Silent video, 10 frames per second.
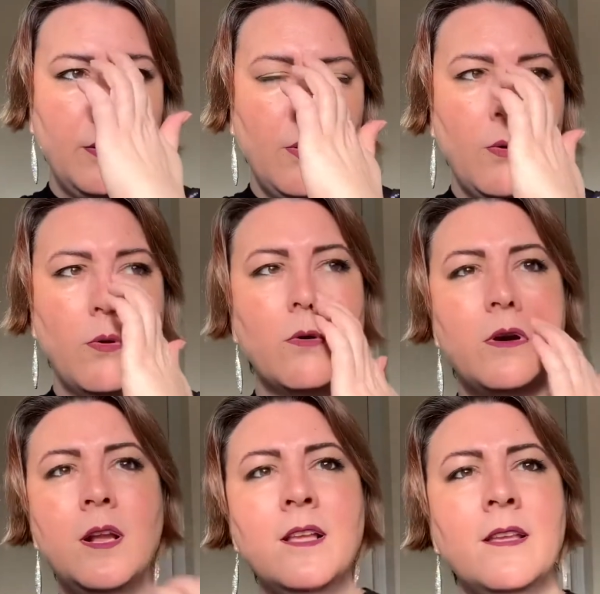or
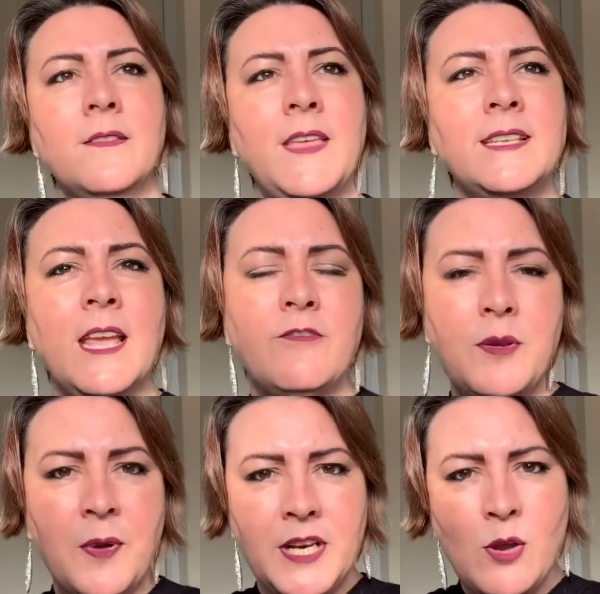that
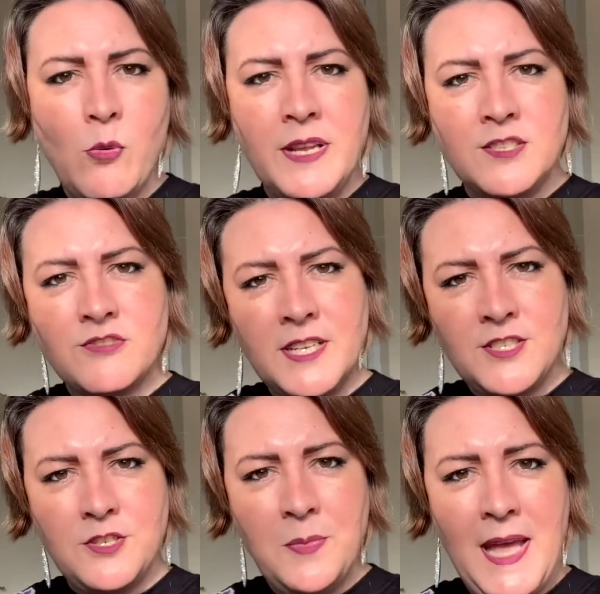everybody always
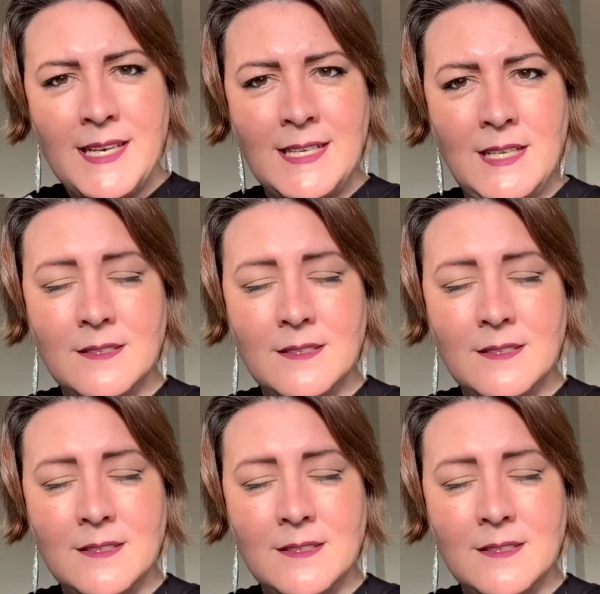treats you badly,